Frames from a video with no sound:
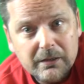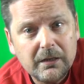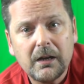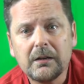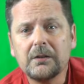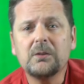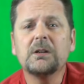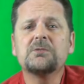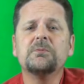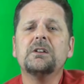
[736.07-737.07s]
You're not going to do
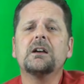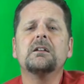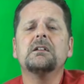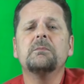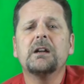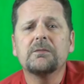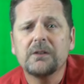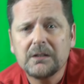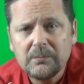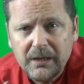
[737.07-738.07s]
much. You're not going to do any better
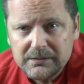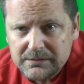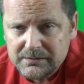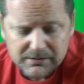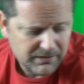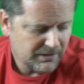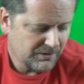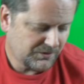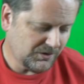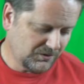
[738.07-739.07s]
for 100 bucks.
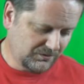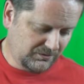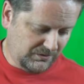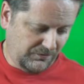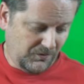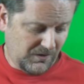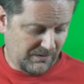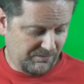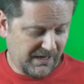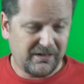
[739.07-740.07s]
So, if you
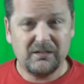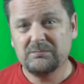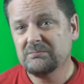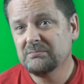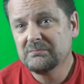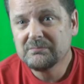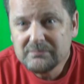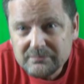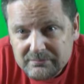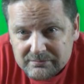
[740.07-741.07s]
want better,
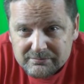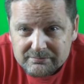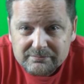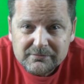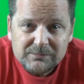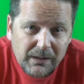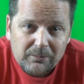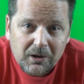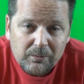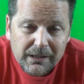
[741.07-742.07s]
spend
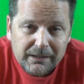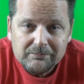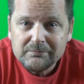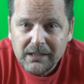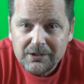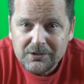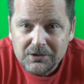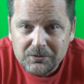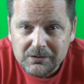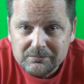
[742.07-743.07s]
more money as
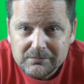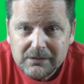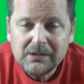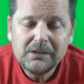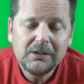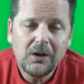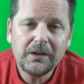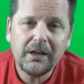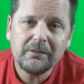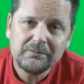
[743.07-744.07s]
usual.
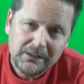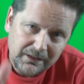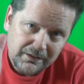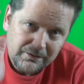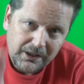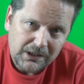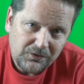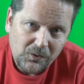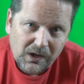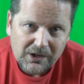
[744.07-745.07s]
Okay, thanks
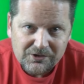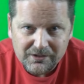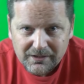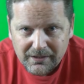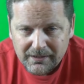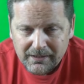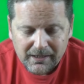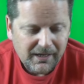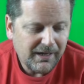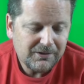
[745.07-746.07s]
for watching.
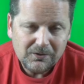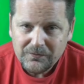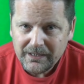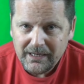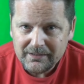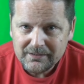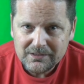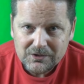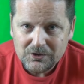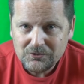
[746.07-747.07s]
Uh, don't forget,
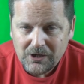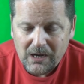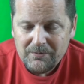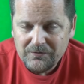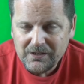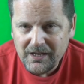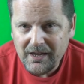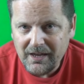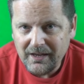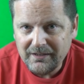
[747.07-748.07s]
subscribe if you
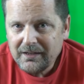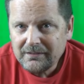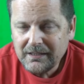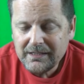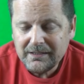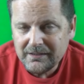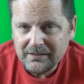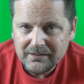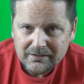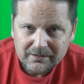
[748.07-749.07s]
can. Uh, like
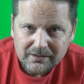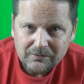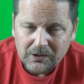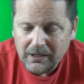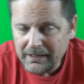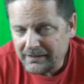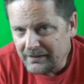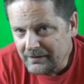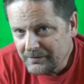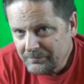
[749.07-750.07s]
it if you like
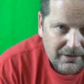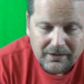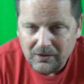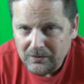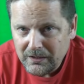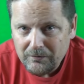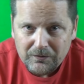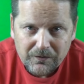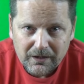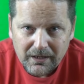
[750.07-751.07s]
it. You know, if you
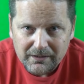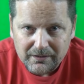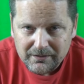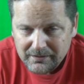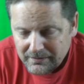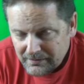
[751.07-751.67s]
feel like it.